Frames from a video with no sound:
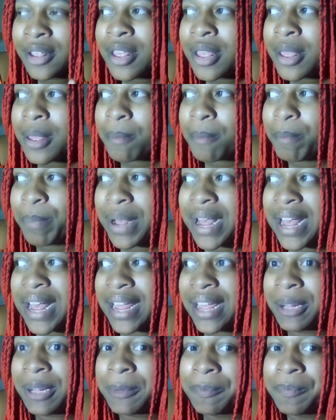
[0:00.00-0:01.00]
But
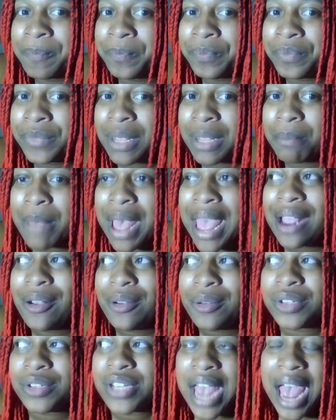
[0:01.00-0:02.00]
Michael
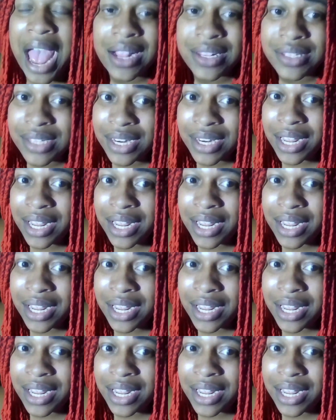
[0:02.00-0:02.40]
Jackson,